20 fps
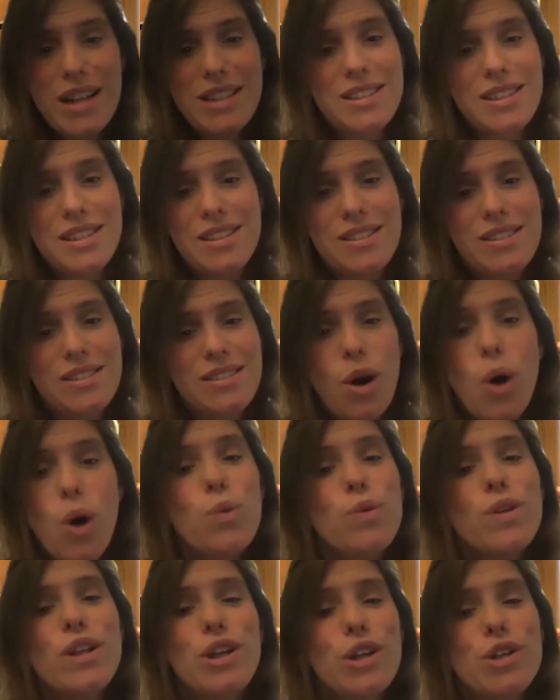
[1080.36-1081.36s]
us,
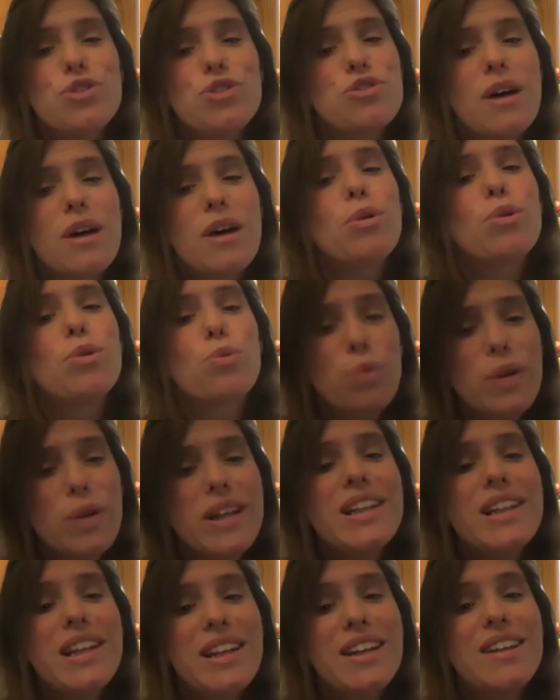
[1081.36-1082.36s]
only good trouble
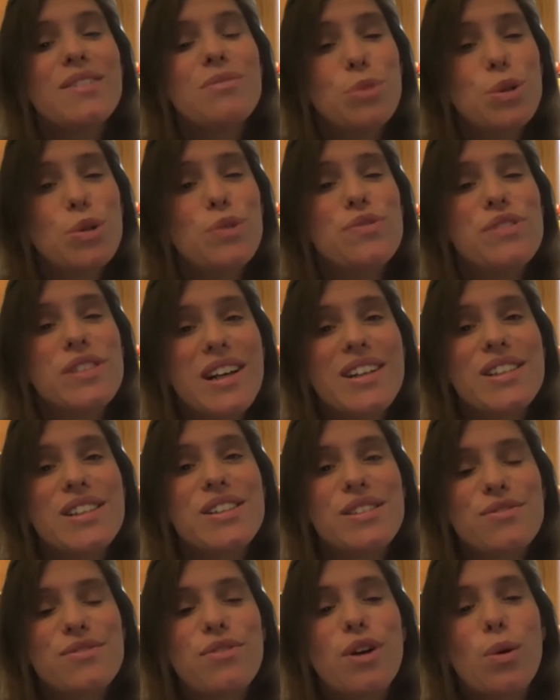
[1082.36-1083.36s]
really moves us
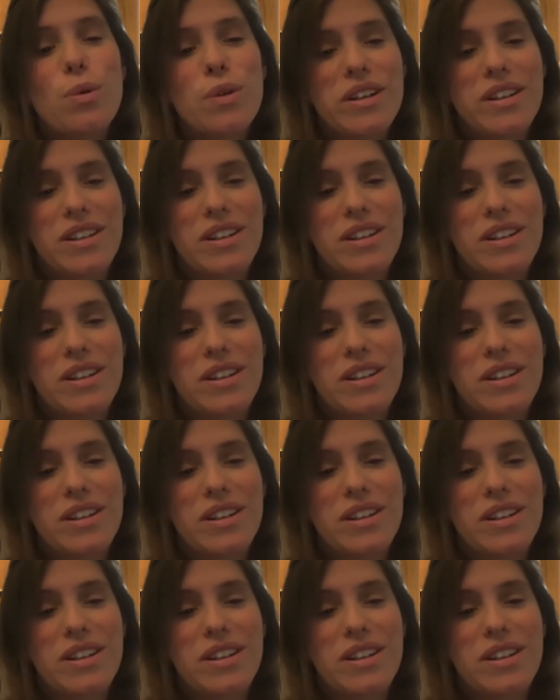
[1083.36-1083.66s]
forward.